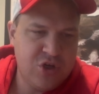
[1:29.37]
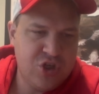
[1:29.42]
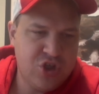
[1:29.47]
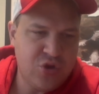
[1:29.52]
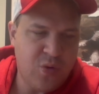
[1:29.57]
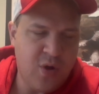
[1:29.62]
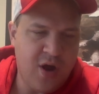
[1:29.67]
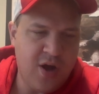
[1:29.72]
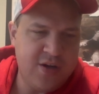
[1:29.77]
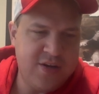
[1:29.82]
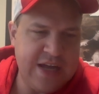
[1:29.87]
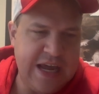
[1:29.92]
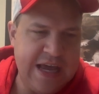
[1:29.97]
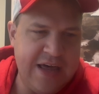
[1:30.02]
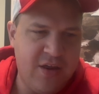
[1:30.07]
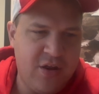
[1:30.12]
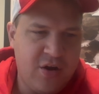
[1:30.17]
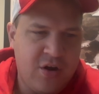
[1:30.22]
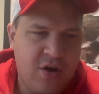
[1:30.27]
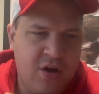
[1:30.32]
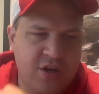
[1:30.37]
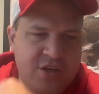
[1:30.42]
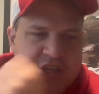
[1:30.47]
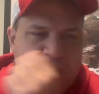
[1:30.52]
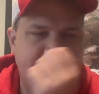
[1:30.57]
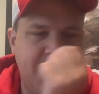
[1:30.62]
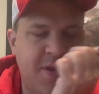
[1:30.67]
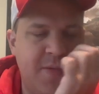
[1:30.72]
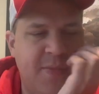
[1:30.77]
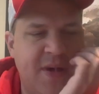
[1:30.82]
Juwan Taylor are
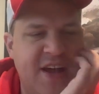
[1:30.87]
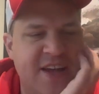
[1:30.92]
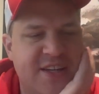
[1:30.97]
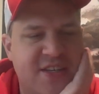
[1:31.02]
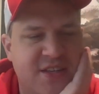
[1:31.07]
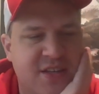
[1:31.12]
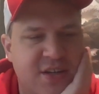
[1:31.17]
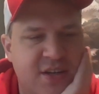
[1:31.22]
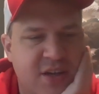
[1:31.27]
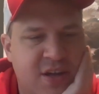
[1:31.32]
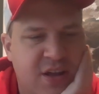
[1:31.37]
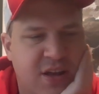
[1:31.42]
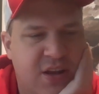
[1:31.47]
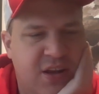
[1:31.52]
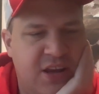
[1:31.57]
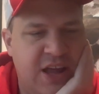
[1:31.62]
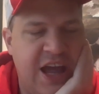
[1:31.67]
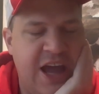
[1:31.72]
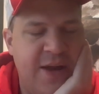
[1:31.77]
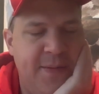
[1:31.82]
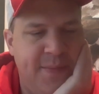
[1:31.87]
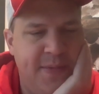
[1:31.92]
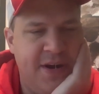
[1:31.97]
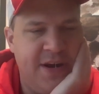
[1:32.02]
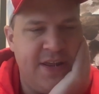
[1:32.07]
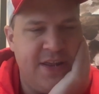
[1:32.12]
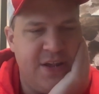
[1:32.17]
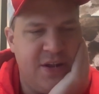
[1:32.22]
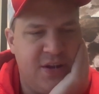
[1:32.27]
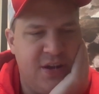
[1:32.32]
some of the best
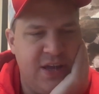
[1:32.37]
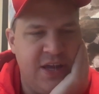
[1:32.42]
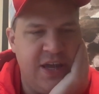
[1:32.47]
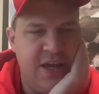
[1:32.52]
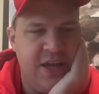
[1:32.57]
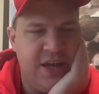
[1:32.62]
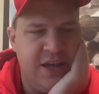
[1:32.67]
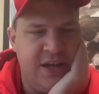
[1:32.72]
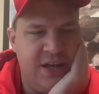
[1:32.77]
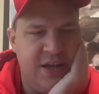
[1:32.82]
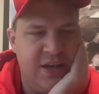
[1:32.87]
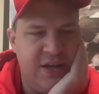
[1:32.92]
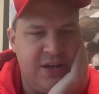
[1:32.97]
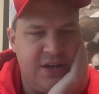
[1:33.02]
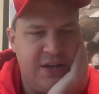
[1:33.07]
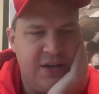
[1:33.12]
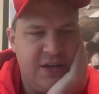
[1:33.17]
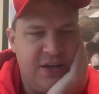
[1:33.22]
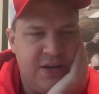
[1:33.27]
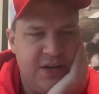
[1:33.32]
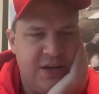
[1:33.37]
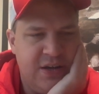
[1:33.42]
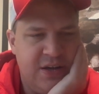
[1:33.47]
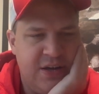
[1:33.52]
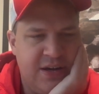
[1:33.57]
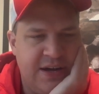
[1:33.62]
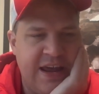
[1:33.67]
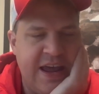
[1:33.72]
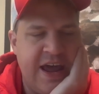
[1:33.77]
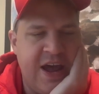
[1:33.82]
linemen in the league.
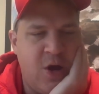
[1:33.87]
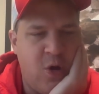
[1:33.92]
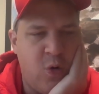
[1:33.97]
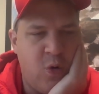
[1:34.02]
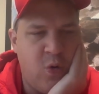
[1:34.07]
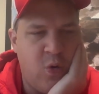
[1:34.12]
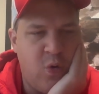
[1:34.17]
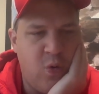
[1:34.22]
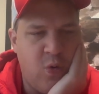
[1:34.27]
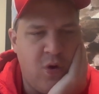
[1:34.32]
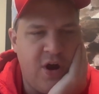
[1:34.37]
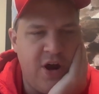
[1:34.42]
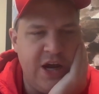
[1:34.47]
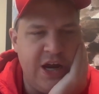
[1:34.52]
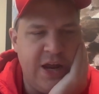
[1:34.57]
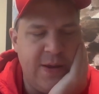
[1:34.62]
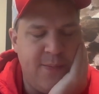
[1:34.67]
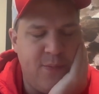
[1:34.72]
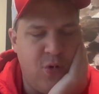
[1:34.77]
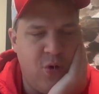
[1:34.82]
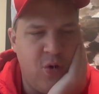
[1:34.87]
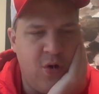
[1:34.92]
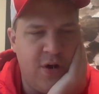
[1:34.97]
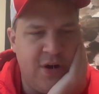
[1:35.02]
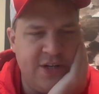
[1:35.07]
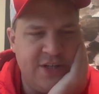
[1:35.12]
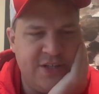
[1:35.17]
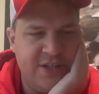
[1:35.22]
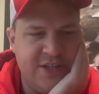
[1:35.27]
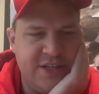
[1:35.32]
Now, Wanya
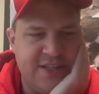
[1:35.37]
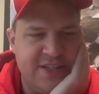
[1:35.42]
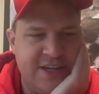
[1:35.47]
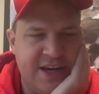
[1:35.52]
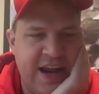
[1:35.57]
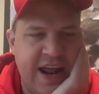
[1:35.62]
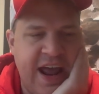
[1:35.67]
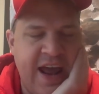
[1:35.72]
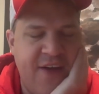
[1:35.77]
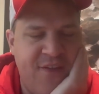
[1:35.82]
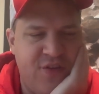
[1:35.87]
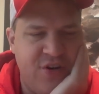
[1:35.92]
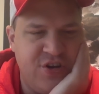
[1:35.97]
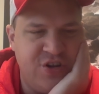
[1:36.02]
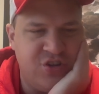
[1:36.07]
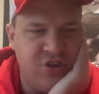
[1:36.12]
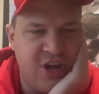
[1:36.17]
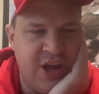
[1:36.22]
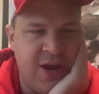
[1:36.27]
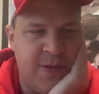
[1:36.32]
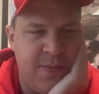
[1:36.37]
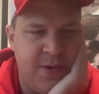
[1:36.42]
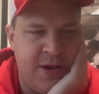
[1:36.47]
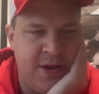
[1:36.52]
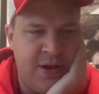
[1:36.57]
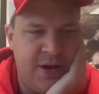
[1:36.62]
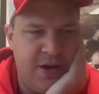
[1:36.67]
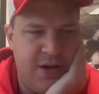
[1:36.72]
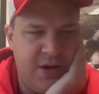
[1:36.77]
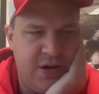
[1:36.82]
Morris is an average
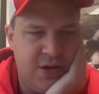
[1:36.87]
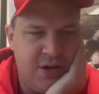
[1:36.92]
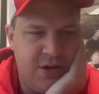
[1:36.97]
lineman.